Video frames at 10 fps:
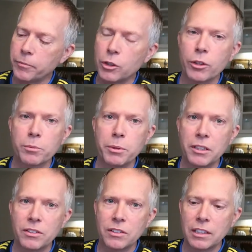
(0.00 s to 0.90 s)

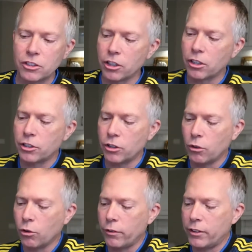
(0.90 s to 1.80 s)
USB-C charger,
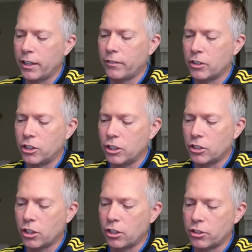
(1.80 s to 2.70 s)
or if you have a Qi
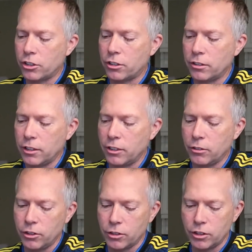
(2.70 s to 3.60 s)
charger, you
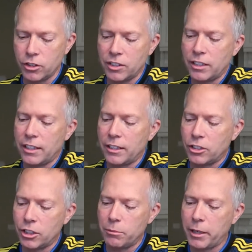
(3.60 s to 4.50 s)
know, you can just set that on the
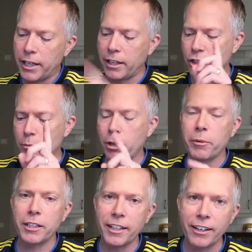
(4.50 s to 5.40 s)
Qi mat. I should have brought
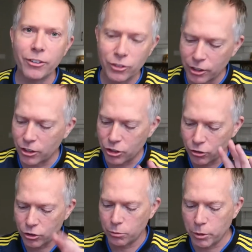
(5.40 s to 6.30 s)
mine down so I could have
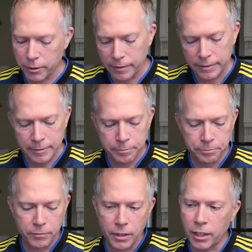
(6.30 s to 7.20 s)
showed you, but
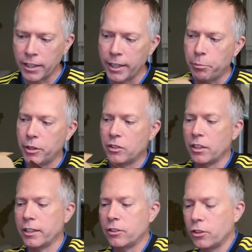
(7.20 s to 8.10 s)
yeah, pretty
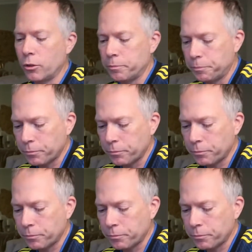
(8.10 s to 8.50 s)
slick. So